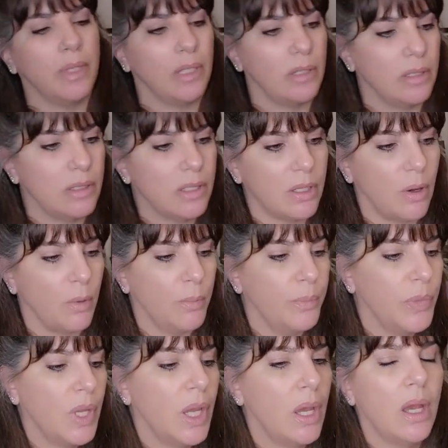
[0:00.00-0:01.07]
And so
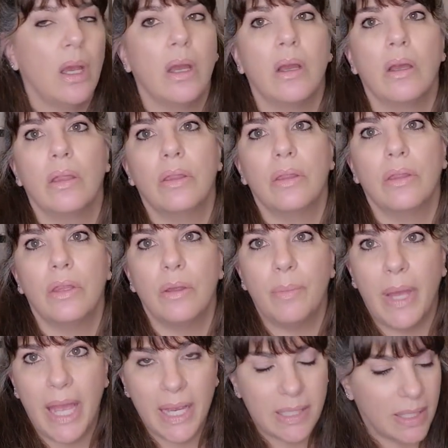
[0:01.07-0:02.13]
the
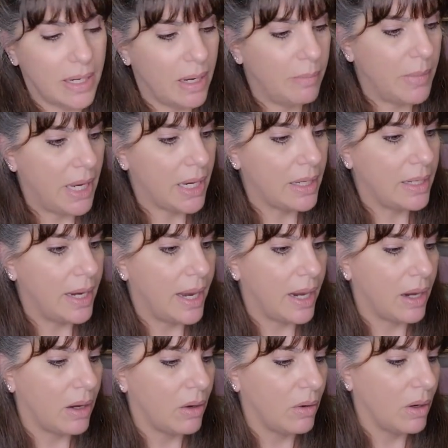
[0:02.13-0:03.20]
bags that I make
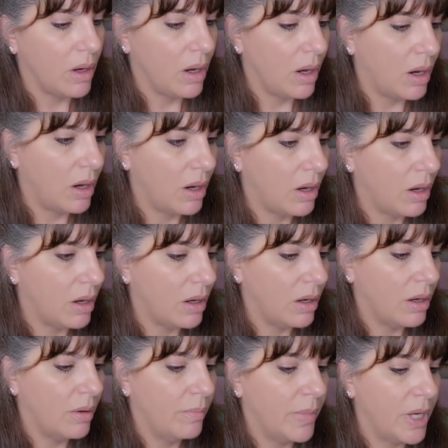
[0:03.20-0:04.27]
now
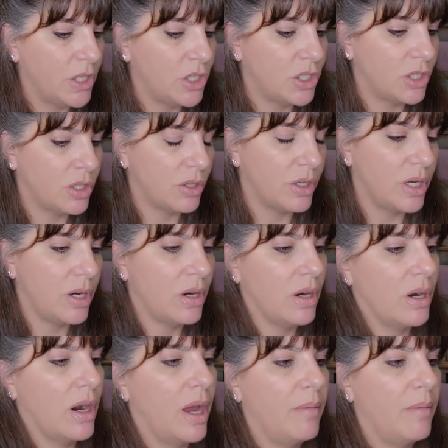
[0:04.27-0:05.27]
are much sturdier.